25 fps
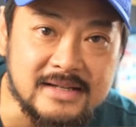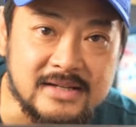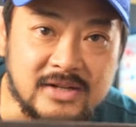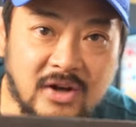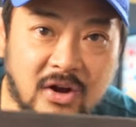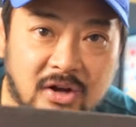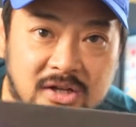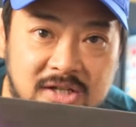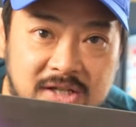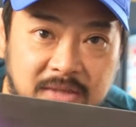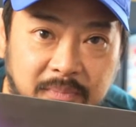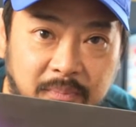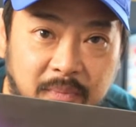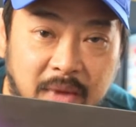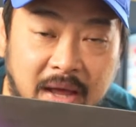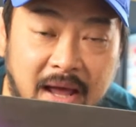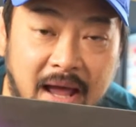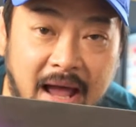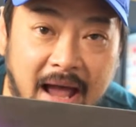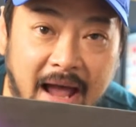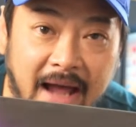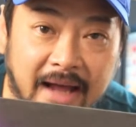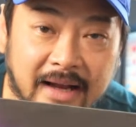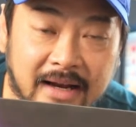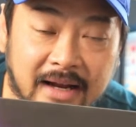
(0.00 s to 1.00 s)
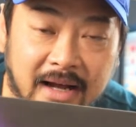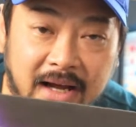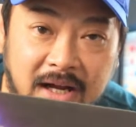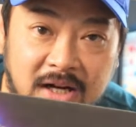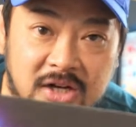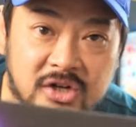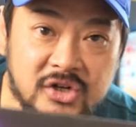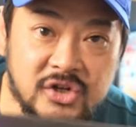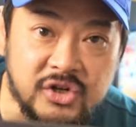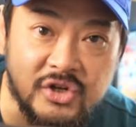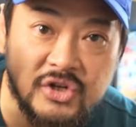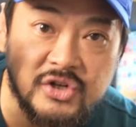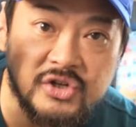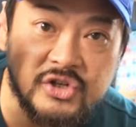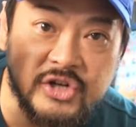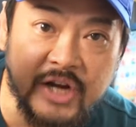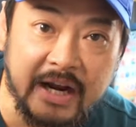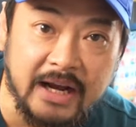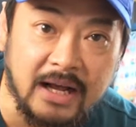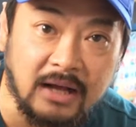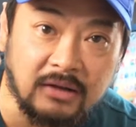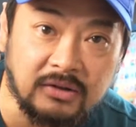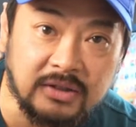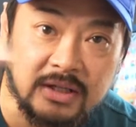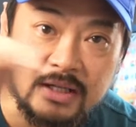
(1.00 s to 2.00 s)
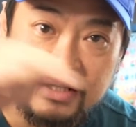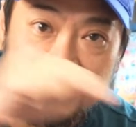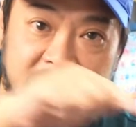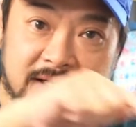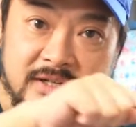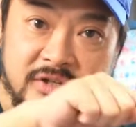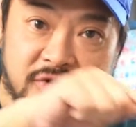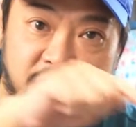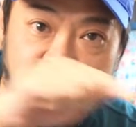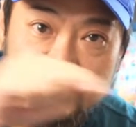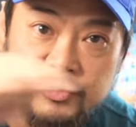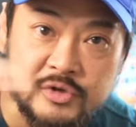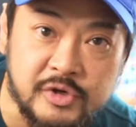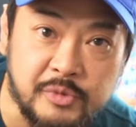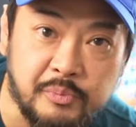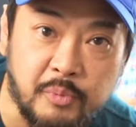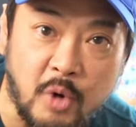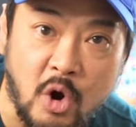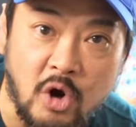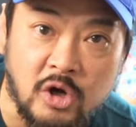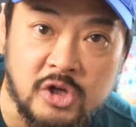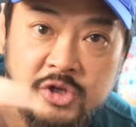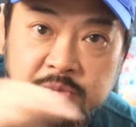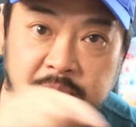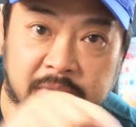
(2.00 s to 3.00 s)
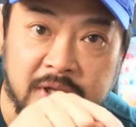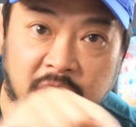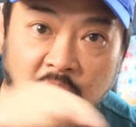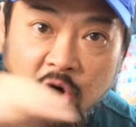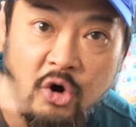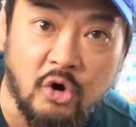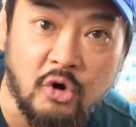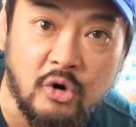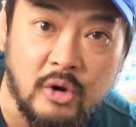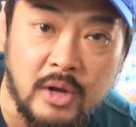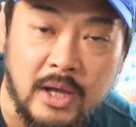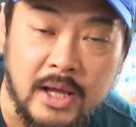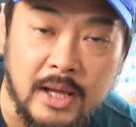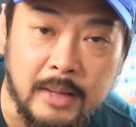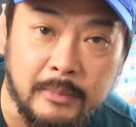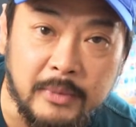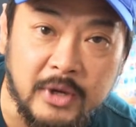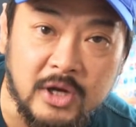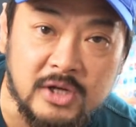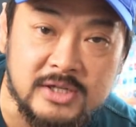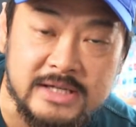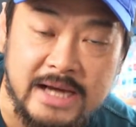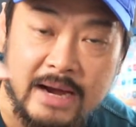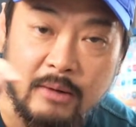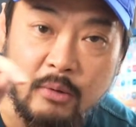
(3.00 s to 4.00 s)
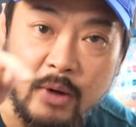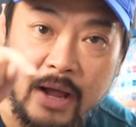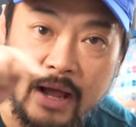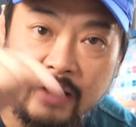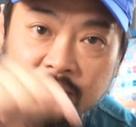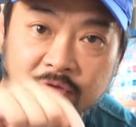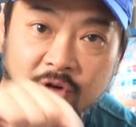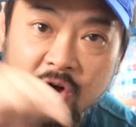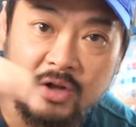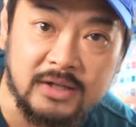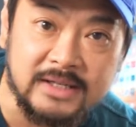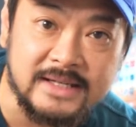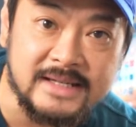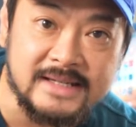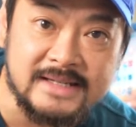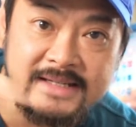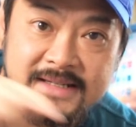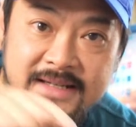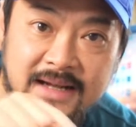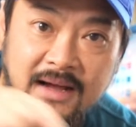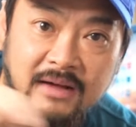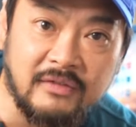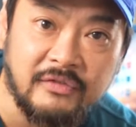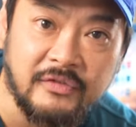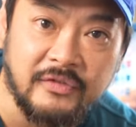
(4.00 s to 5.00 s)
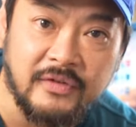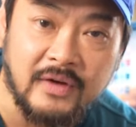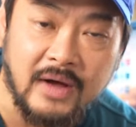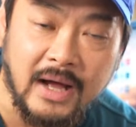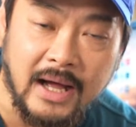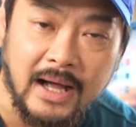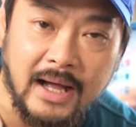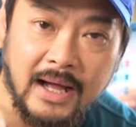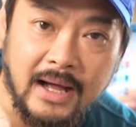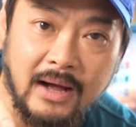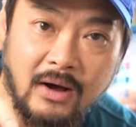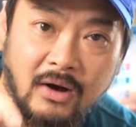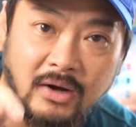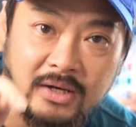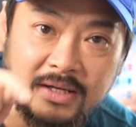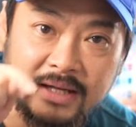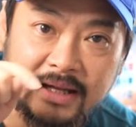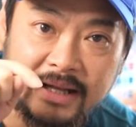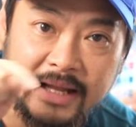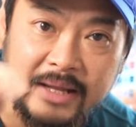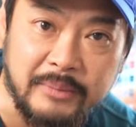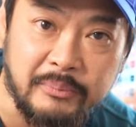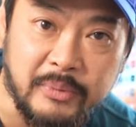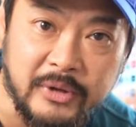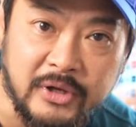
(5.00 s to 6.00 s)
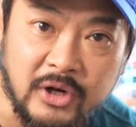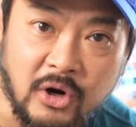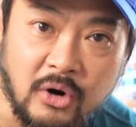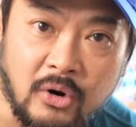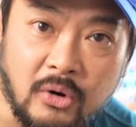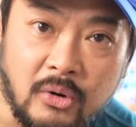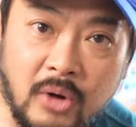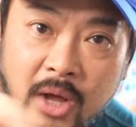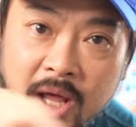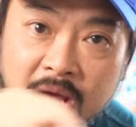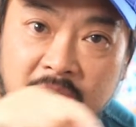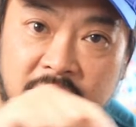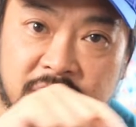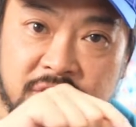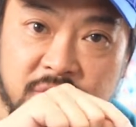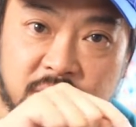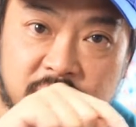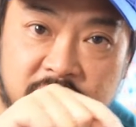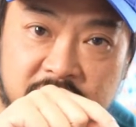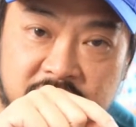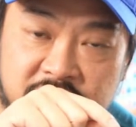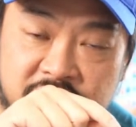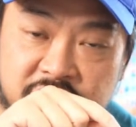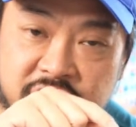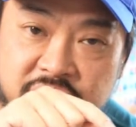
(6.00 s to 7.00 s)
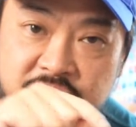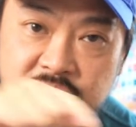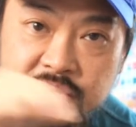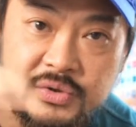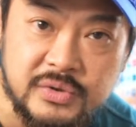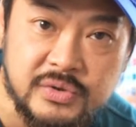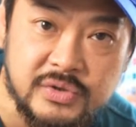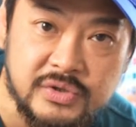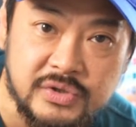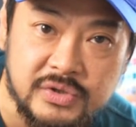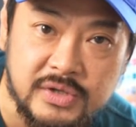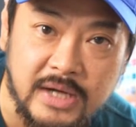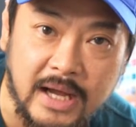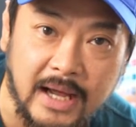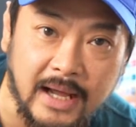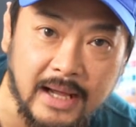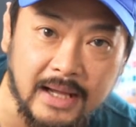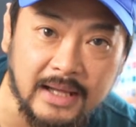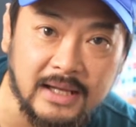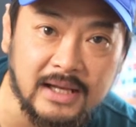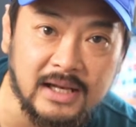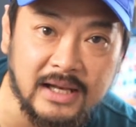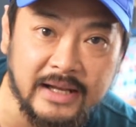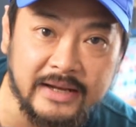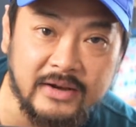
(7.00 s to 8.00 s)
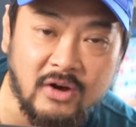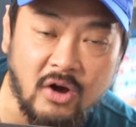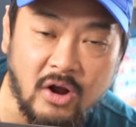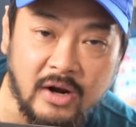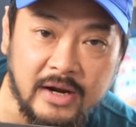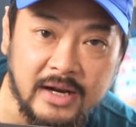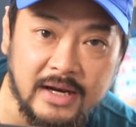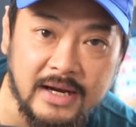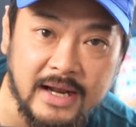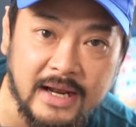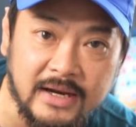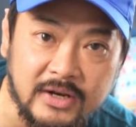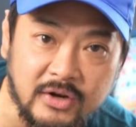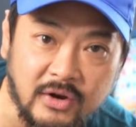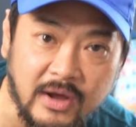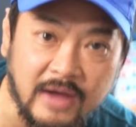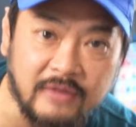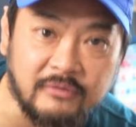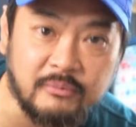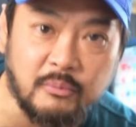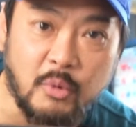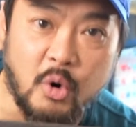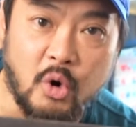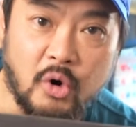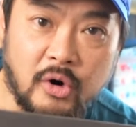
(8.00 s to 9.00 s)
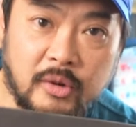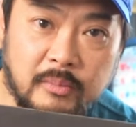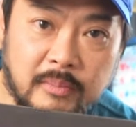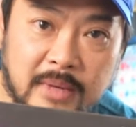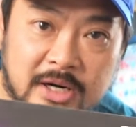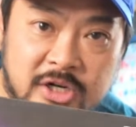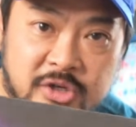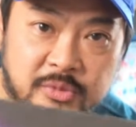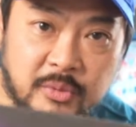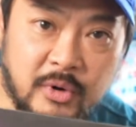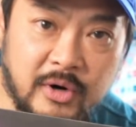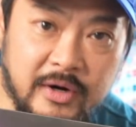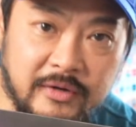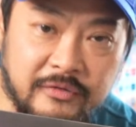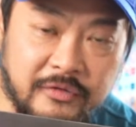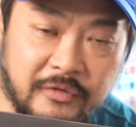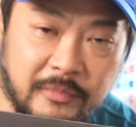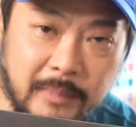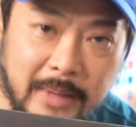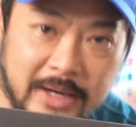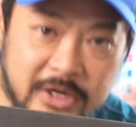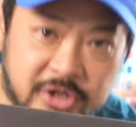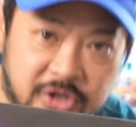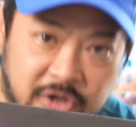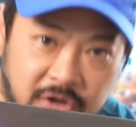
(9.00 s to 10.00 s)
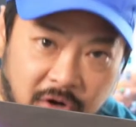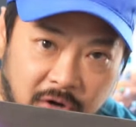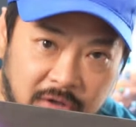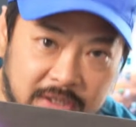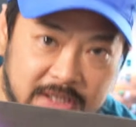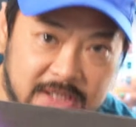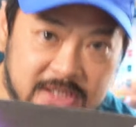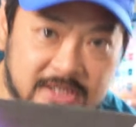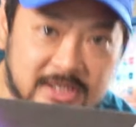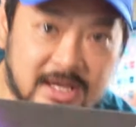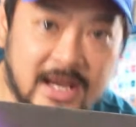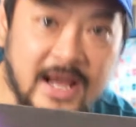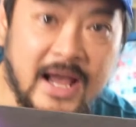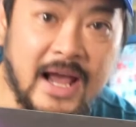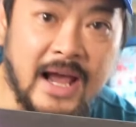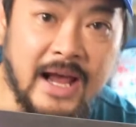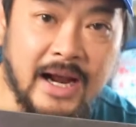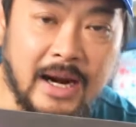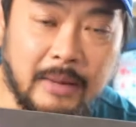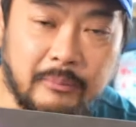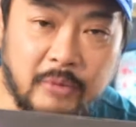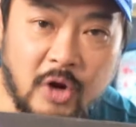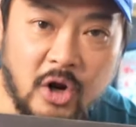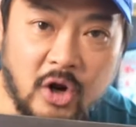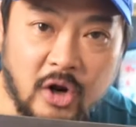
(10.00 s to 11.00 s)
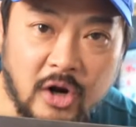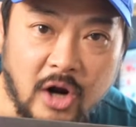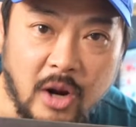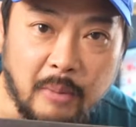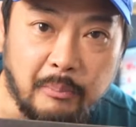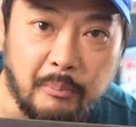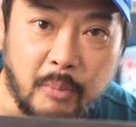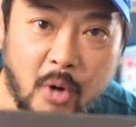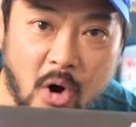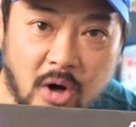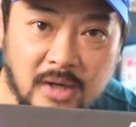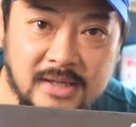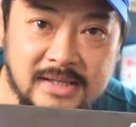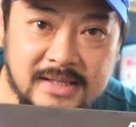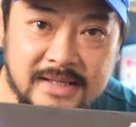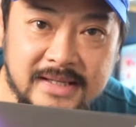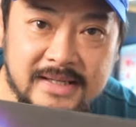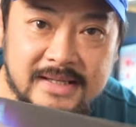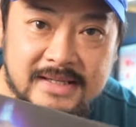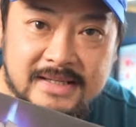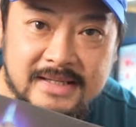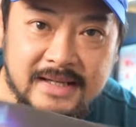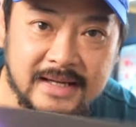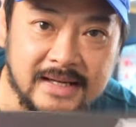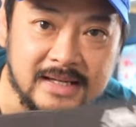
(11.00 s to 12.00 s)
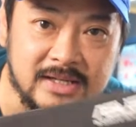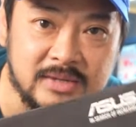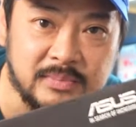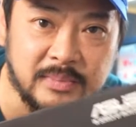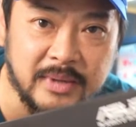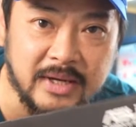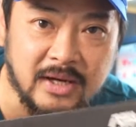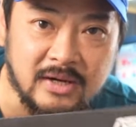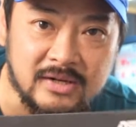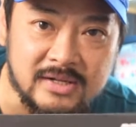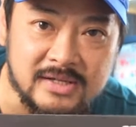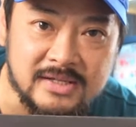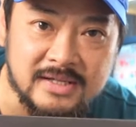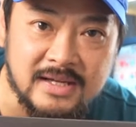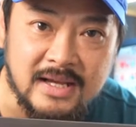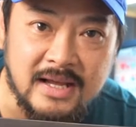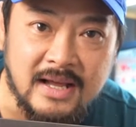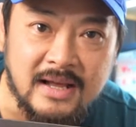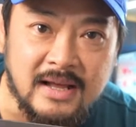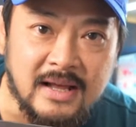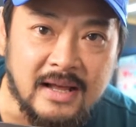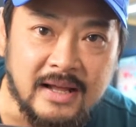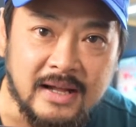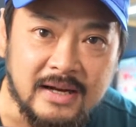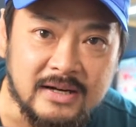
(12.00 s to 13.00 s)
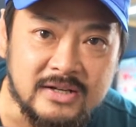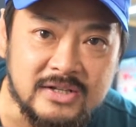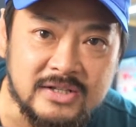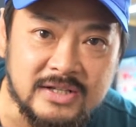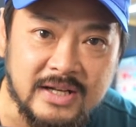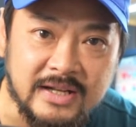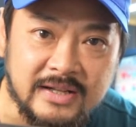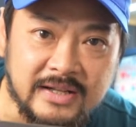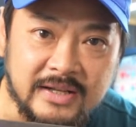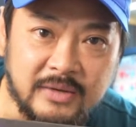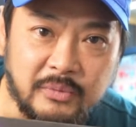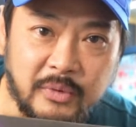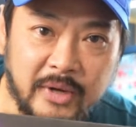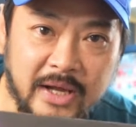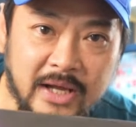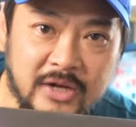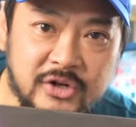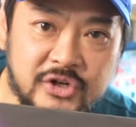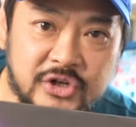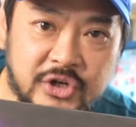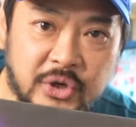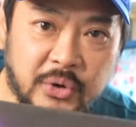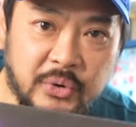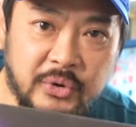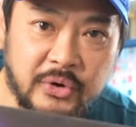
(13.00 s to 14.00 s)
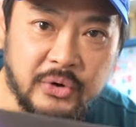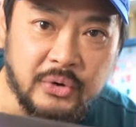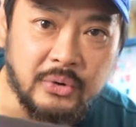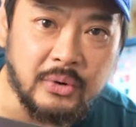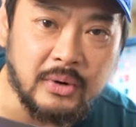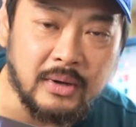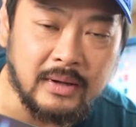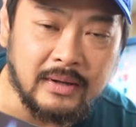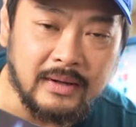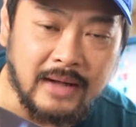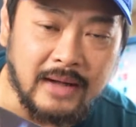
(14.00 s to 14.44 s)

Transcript: is awesome. And uh, check out the description box below, because I will have all these stuff uh, on the link below. So just uh, click on it, and you have more, much more information on these. And I'm not gonna unbox these things because there's nothing we can show you